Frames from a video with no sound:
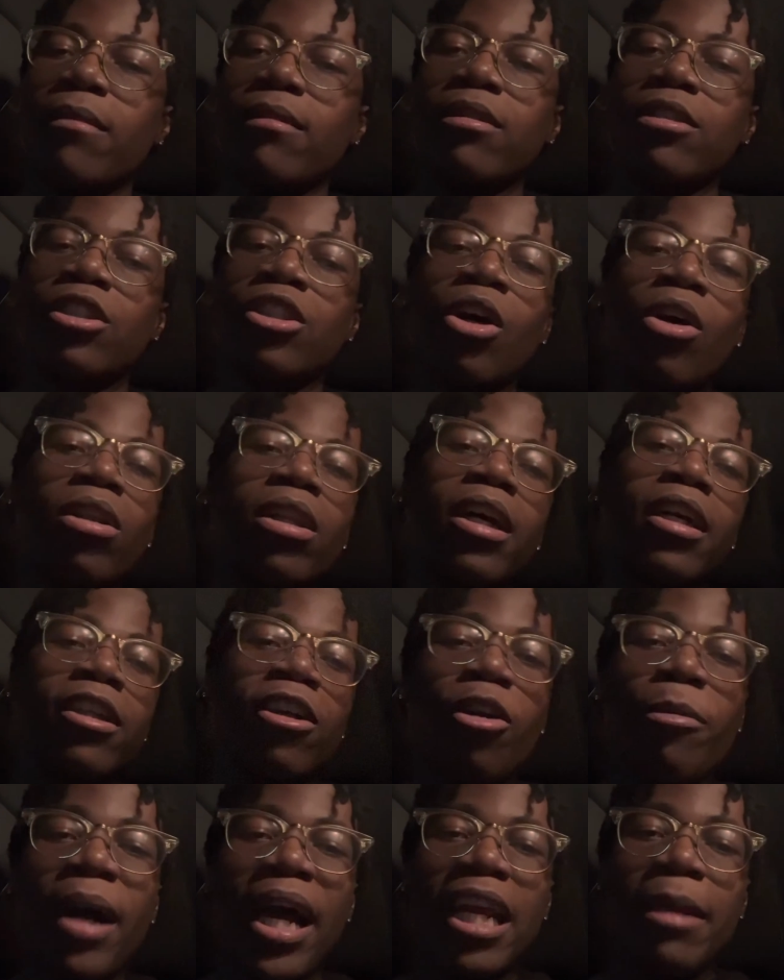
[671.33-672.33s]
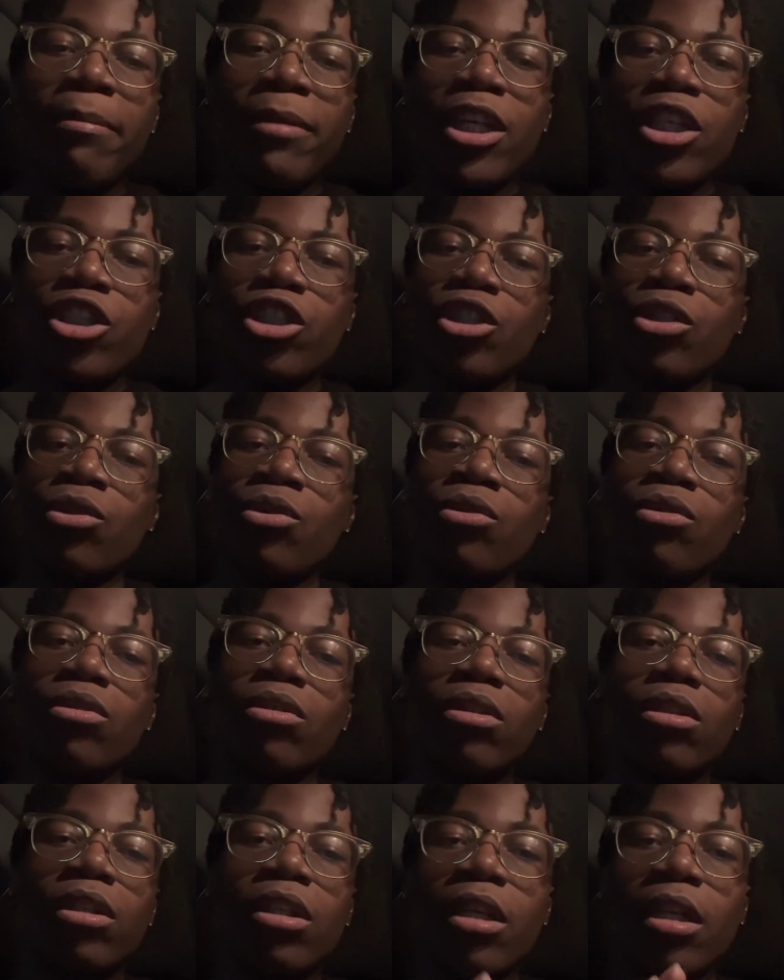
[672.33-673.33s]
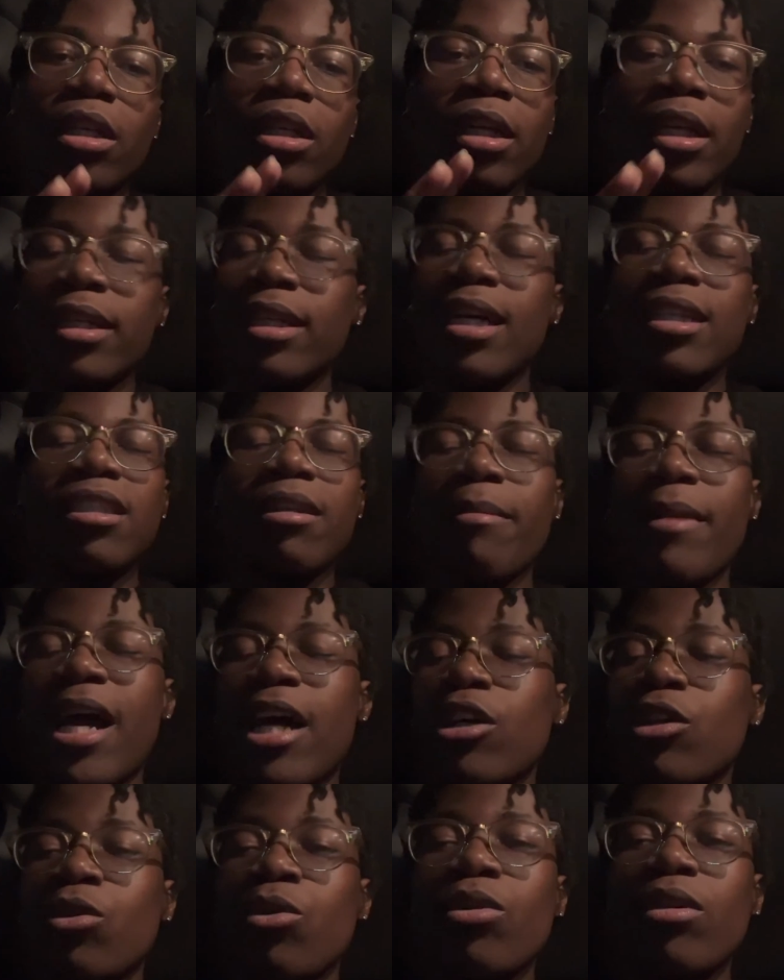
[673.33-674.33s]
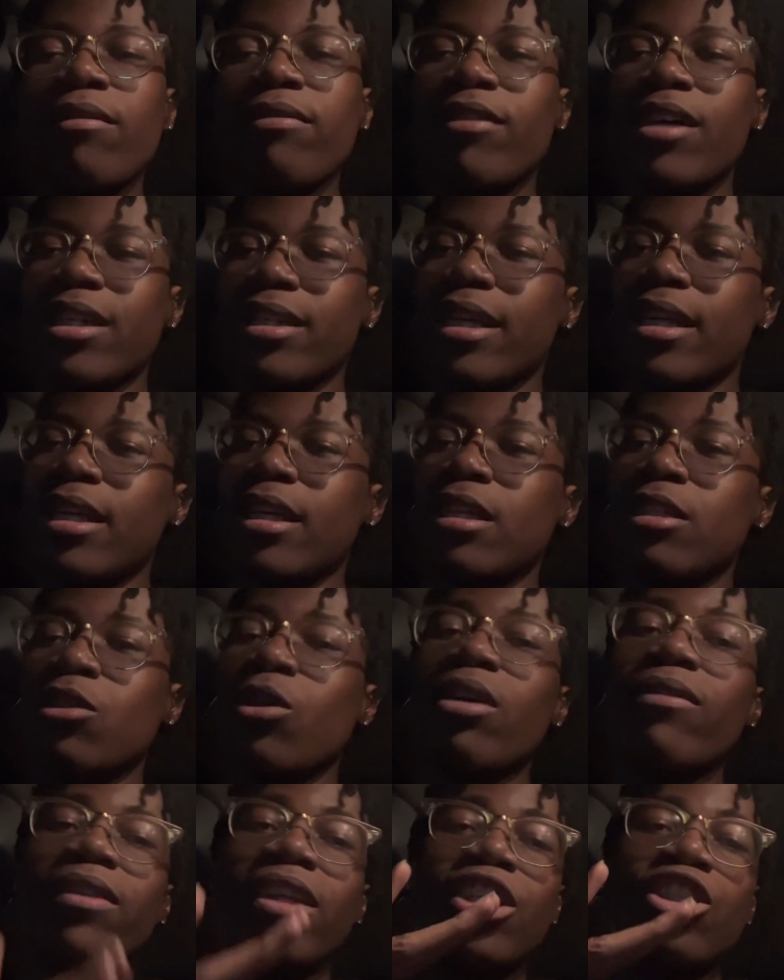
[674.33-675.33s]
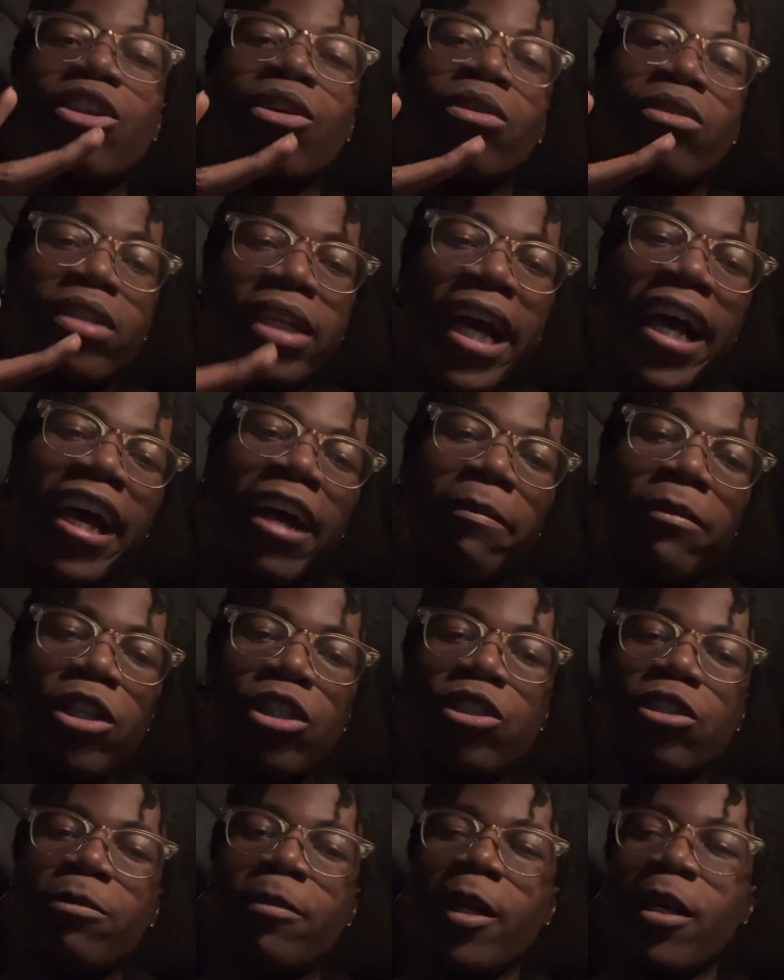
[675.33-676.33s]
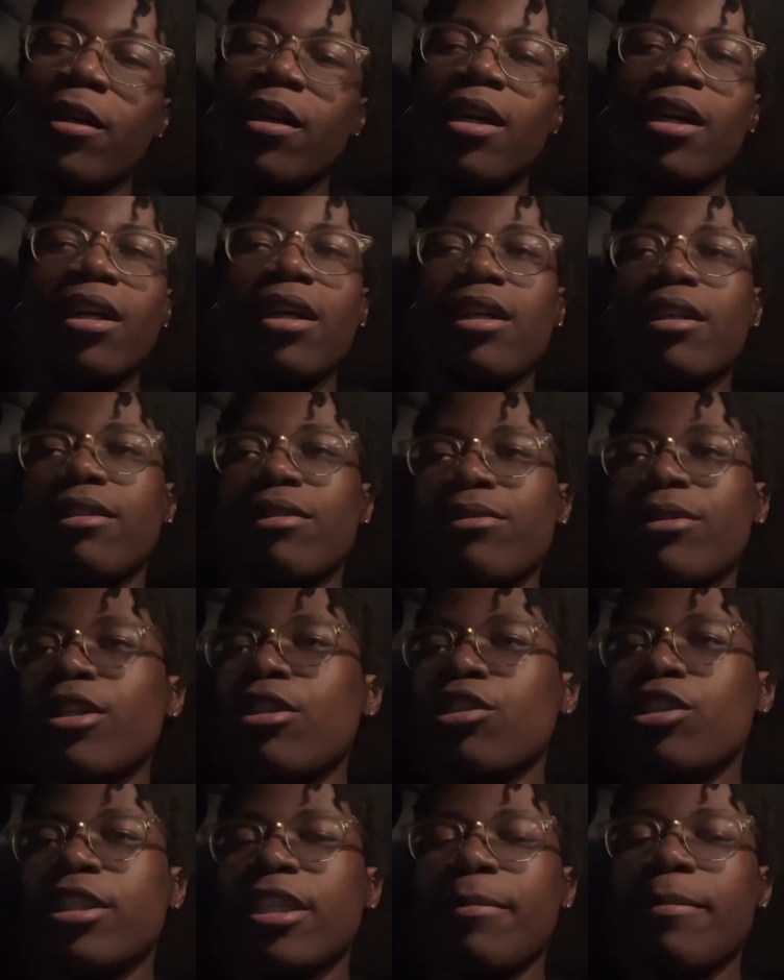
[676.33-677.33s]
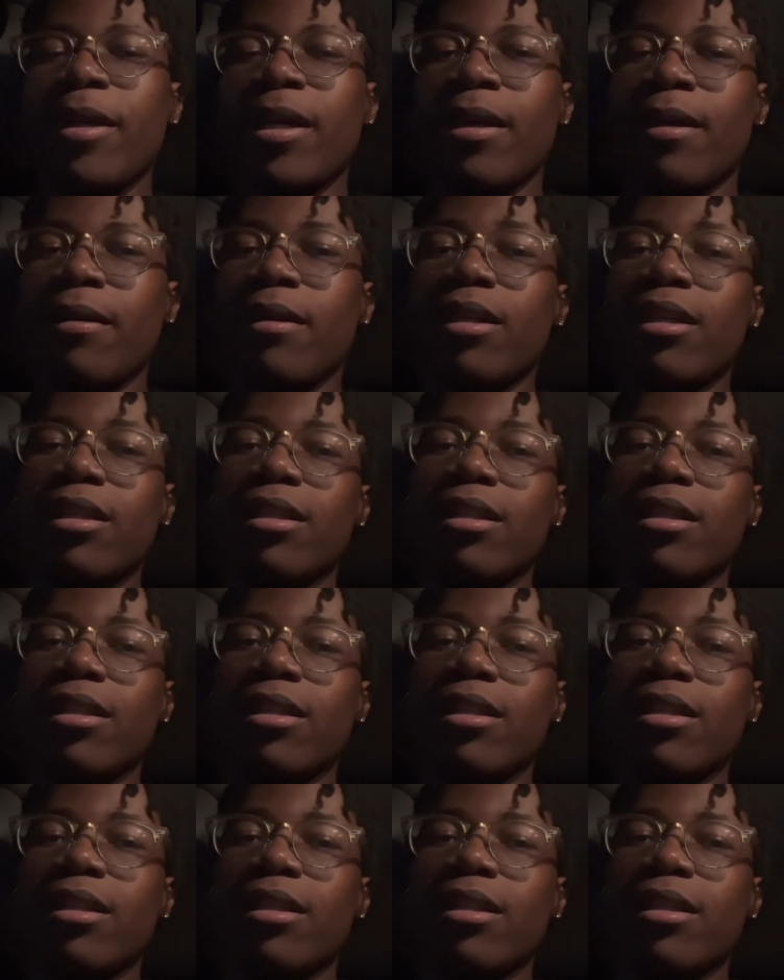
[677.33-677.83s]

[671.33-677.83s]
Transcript: Don't let nobody bitch you. It doesn't matter who the fuck they is. Don't even let your own dad bitch you, bro. Real shit, man.